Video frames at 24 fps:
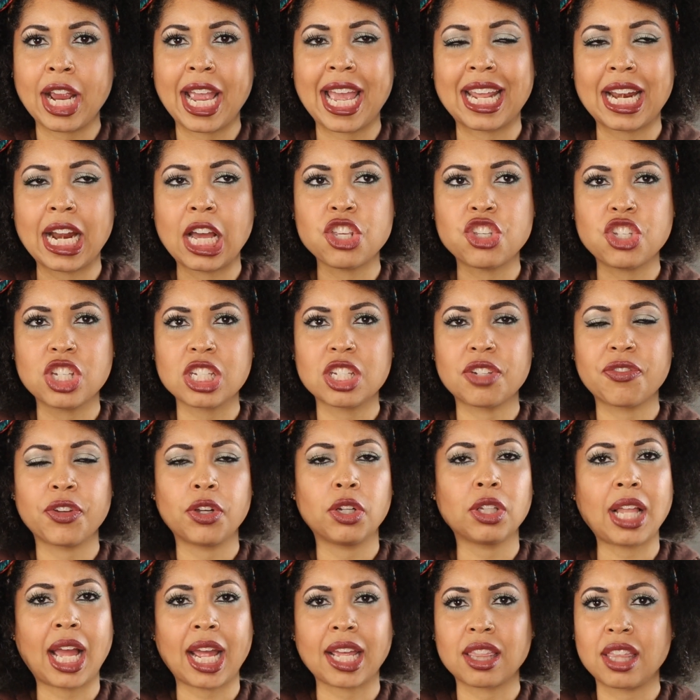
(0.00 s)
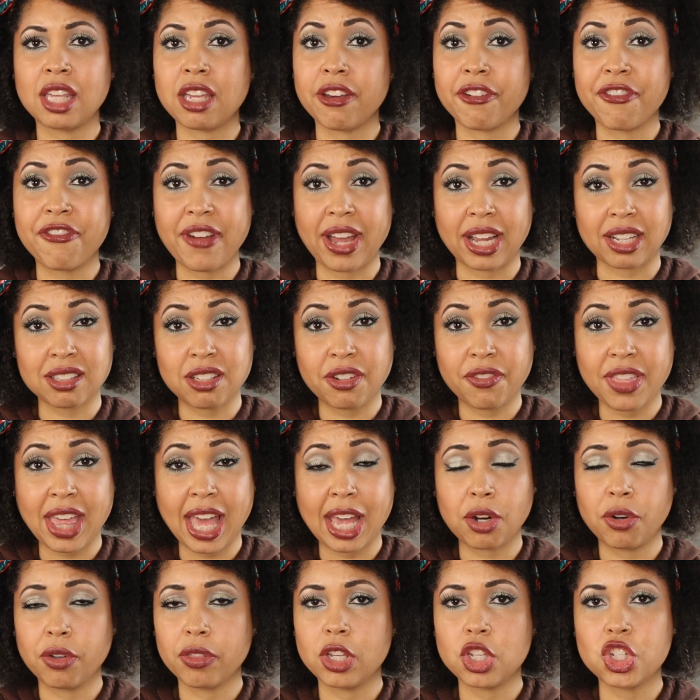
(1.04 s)
and I just feel like the effect of
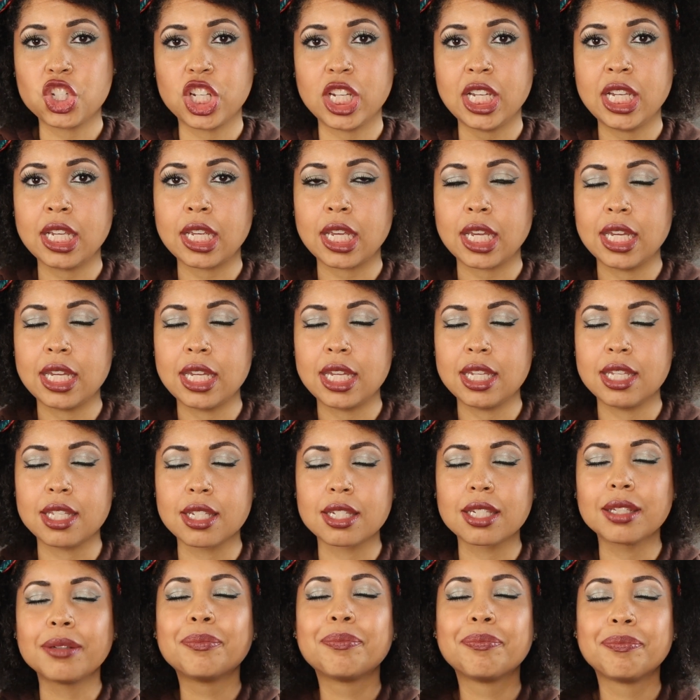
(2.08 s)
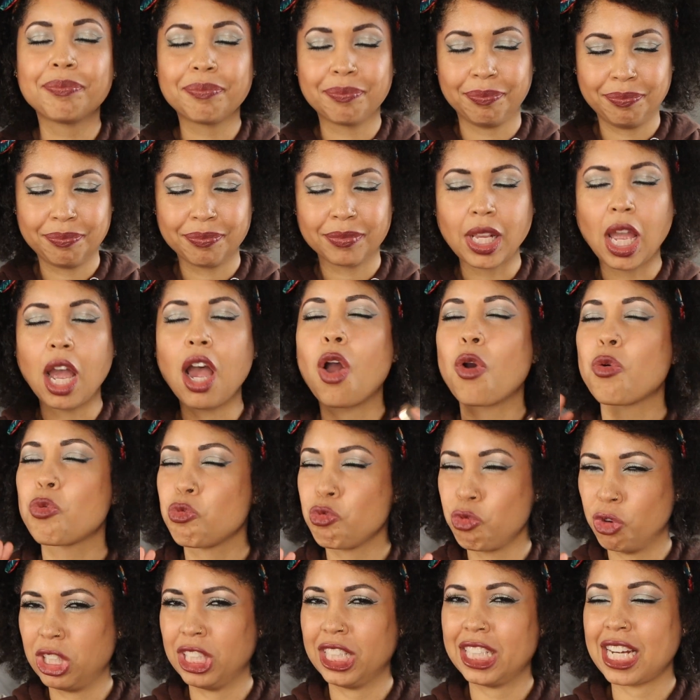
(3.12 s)
that on the cheek is
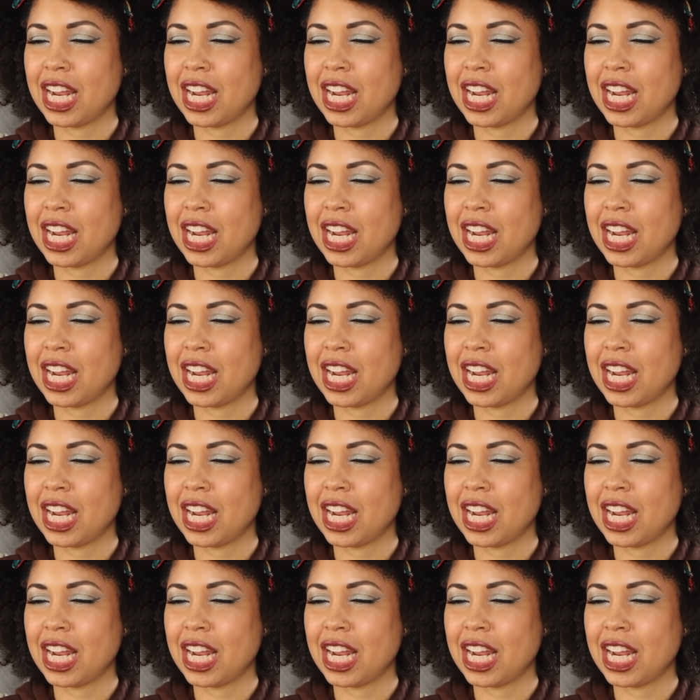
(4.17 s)
really